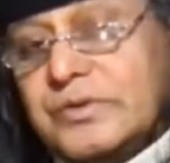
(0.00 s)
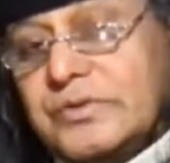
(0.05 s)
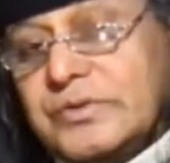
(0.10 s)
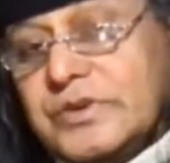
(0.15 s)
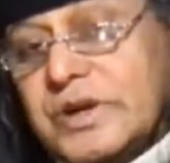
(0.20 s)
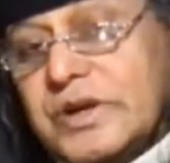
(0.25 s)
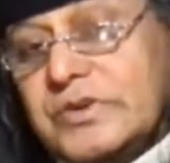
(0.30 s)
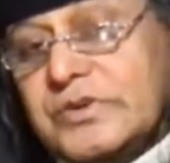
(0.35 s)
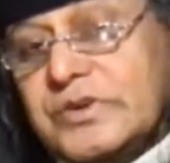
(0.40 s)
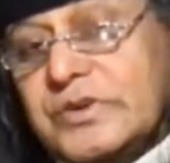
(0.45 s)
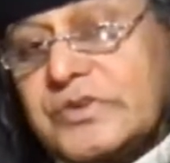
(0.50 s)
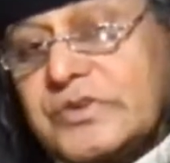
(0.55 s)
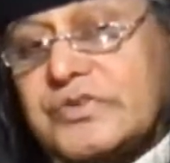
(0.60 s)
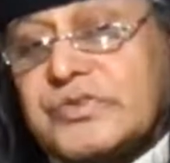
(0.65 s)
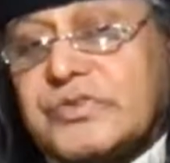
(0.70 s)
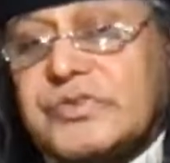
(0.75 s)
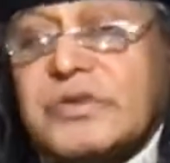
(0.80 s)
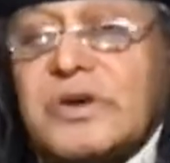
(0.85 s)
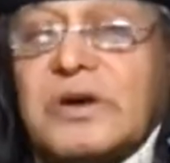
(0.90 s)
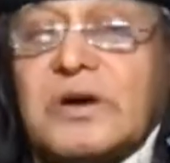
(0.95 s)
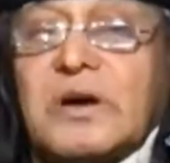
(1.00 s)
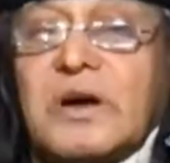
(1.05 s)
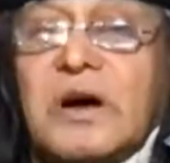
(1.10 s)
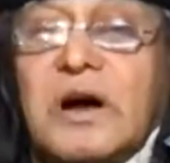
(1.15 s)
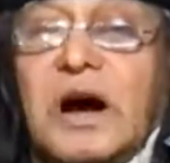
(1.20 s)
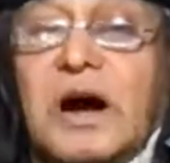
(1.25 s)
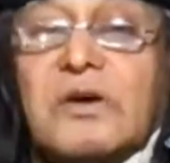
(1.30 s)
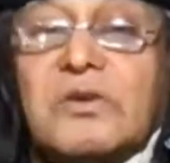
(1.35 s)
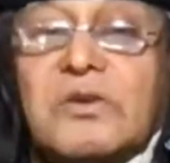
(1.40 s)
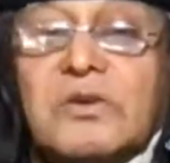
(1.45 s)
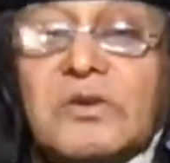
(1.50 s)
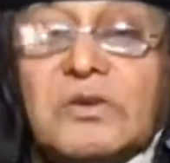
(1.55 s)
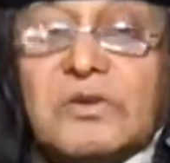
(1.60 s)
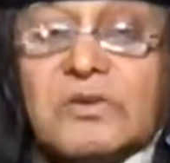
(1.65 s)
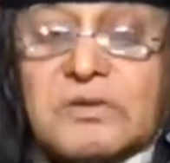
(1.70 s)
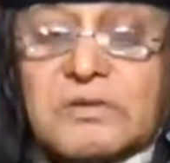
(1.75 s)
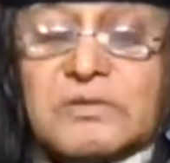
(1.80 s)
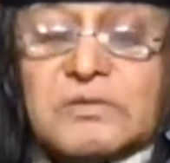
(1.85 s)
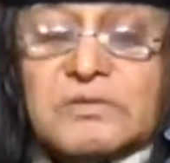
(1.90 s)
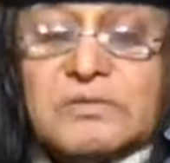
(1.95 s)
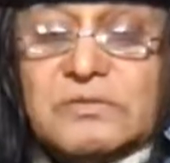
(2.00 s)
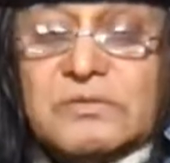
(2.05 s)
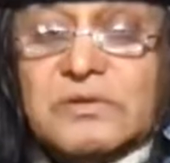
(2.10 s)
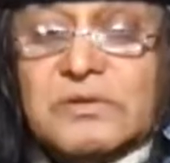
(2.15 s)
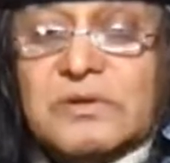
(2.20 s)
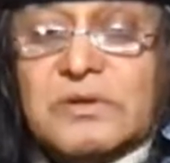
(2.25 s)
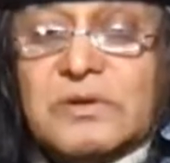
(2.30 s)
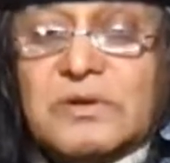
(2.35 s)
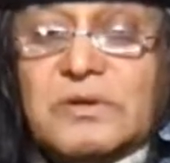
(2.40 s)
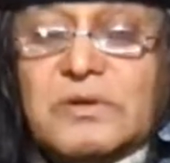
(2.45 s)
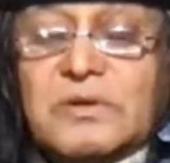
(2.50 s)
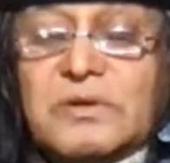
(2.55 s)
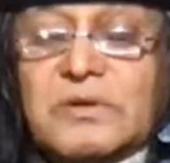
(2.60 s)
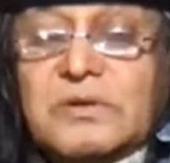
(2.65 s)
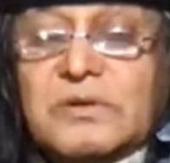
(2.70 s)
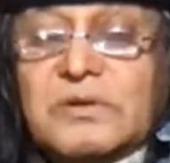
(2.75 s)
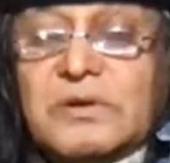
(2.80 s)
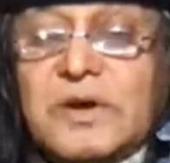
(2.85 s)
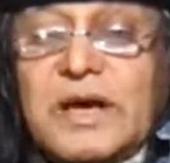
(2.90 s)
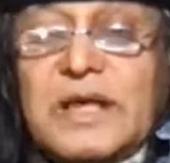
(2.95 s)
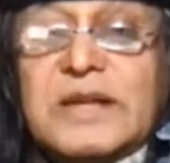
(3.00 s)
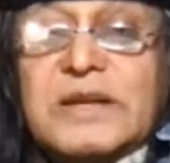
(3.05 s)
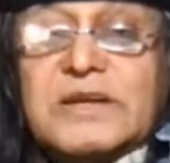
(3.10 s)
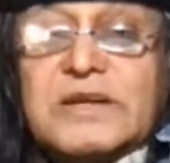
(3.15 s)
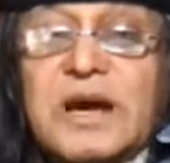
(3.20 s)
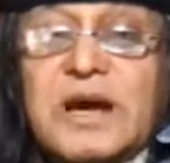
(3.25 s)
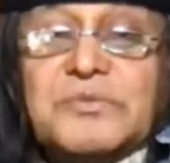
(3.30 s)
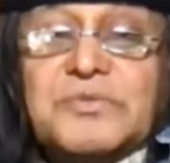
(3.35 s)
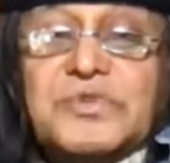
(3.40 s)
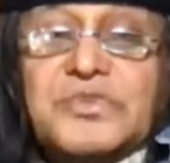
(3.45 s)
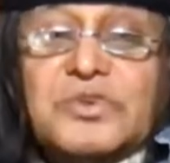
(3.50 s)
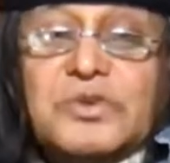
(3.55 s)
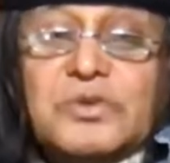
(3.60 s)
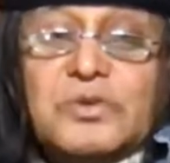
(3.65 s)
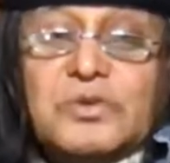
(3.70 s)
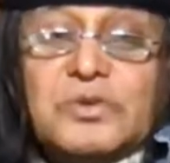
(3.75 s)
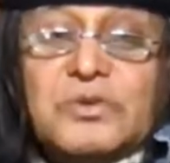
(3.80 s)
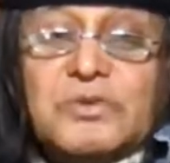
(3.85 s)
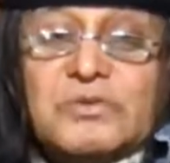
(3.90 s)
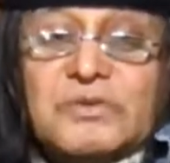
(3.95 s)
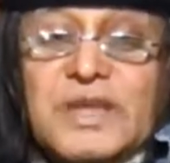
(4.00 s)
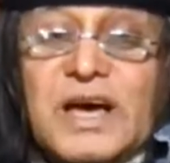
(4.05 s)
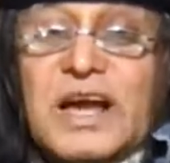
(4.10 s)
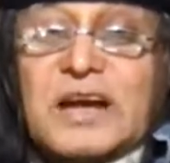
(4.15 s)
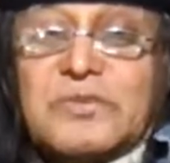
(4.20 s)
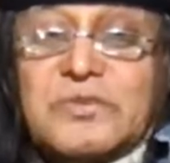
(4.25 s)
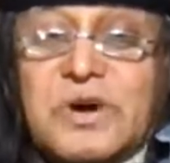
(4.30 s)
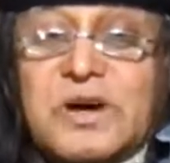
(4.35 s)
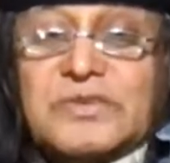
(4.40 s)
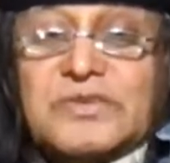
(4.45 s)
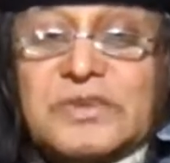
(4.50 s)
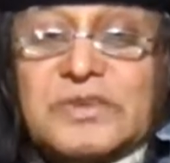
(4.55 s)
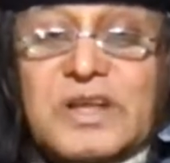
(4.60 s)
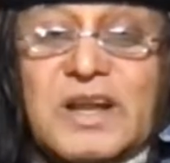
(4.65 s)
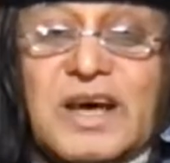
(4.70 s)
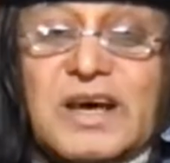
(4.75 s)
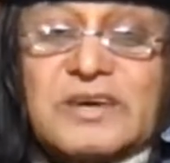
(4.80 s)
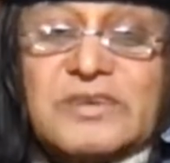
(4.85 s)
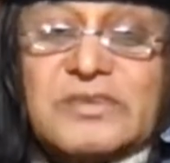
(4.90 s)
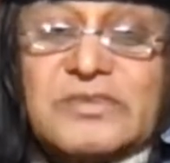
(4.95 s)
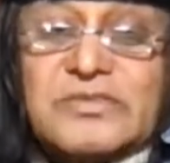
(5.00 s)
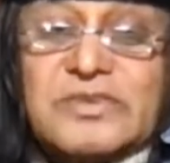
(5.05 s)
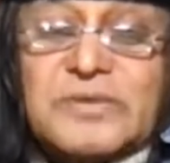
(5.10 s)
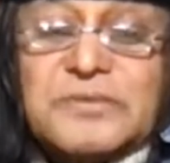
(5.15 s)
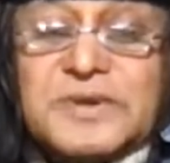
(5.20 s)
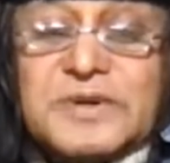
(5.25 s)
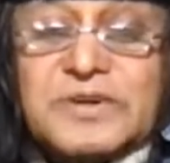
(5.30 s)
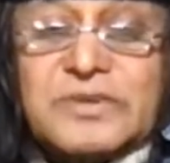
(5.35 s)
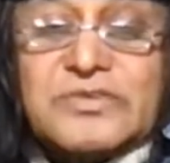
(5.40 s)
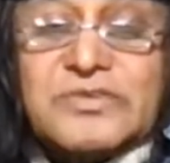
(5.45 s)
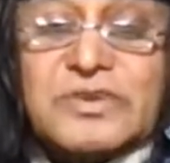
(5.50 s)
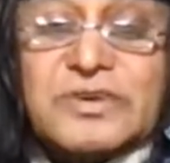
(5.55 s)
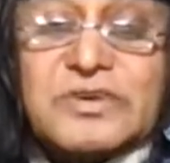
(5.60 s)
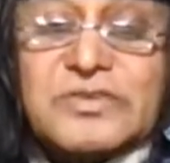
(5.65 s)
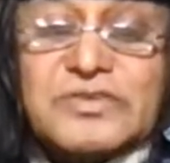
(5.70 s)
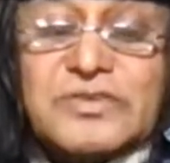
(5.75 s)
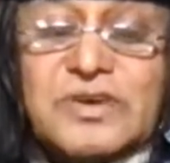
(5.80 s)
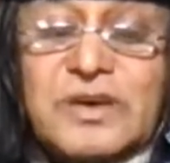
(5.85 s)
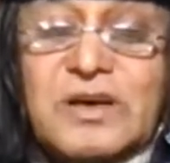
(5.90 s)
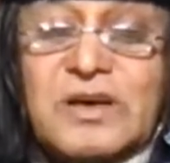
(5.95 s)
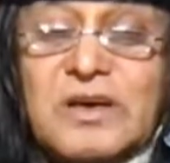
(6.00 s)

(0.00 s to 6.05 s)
change its outlook anytime soon. That was in the 1970s. So it's